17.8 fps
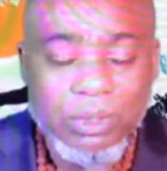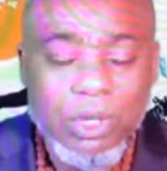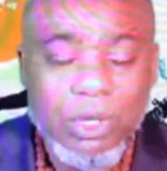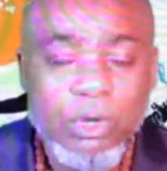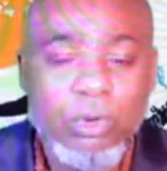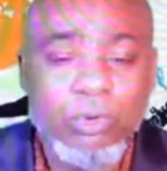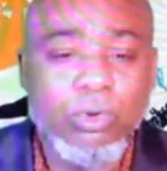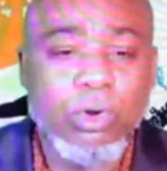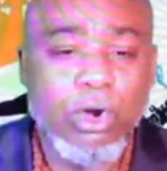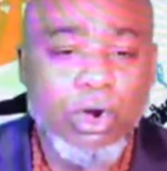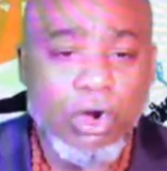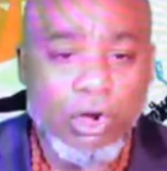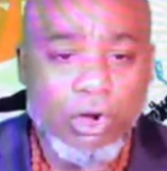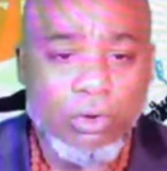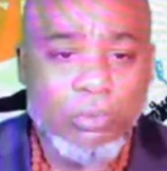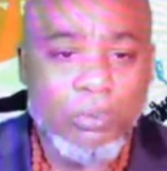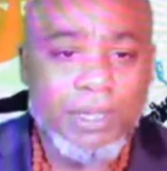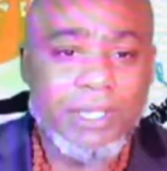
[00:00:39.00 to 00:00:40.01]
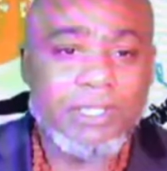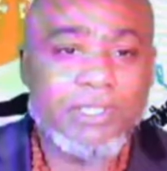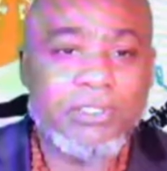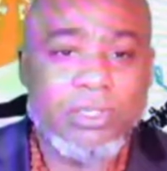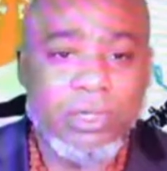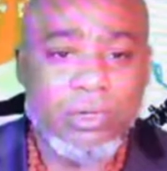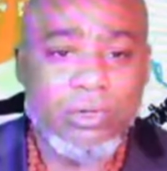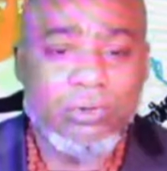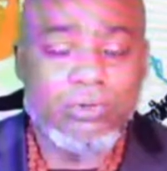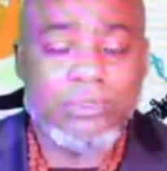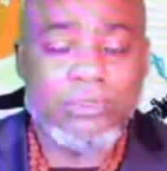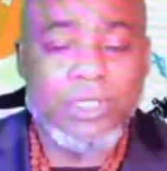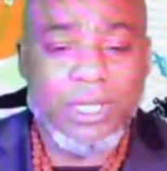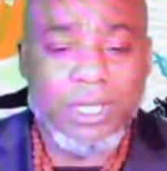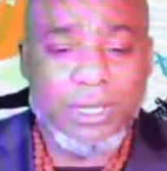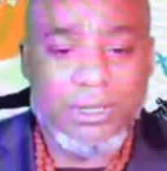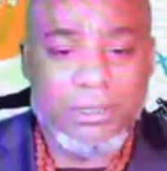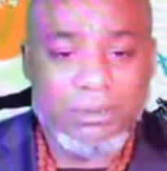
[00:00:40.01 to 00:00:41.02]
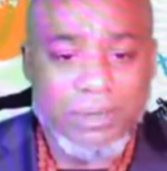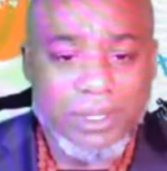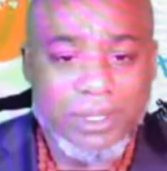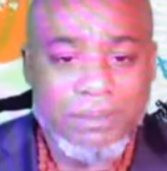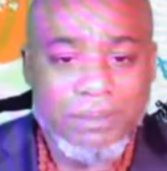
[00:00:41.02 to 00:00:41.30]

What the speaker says: who always goes hungry.